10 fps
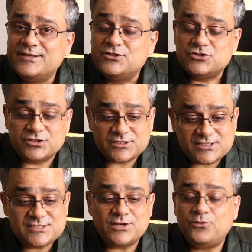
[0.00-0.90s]
So this
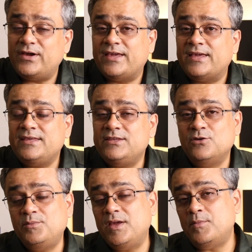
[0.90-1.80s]
is the way
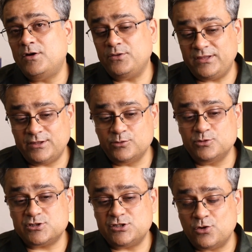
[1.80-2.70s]
you'll be able to
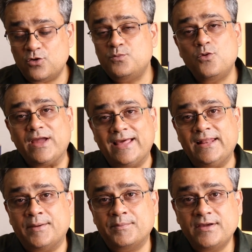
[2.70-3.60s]
use
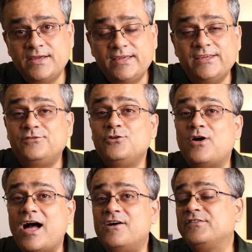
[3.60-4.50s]
NotebookLM if you
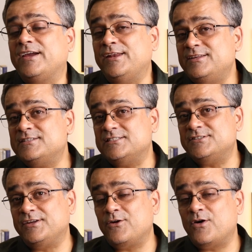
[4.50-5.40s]
have any
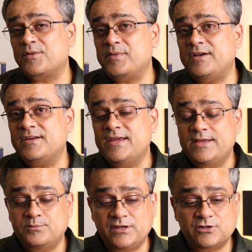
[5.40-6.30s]
such requirement,
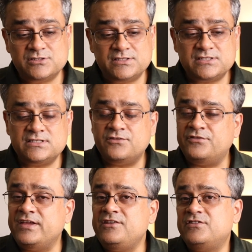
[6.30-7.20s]
because this is a
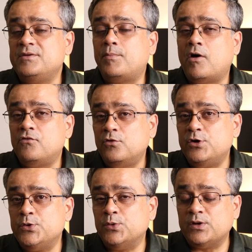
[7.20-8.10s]
very, very powerful
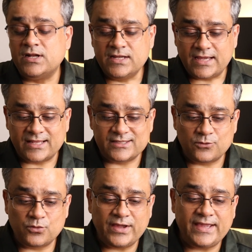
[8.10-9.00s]
tool, and the
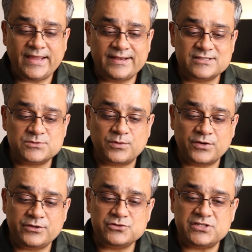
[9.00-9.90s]
way it is
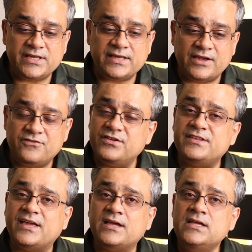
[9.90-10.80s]
producing
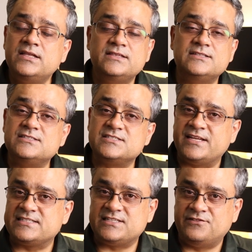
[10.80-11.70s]
everything, this is
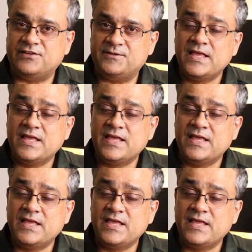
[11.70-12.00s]
next level.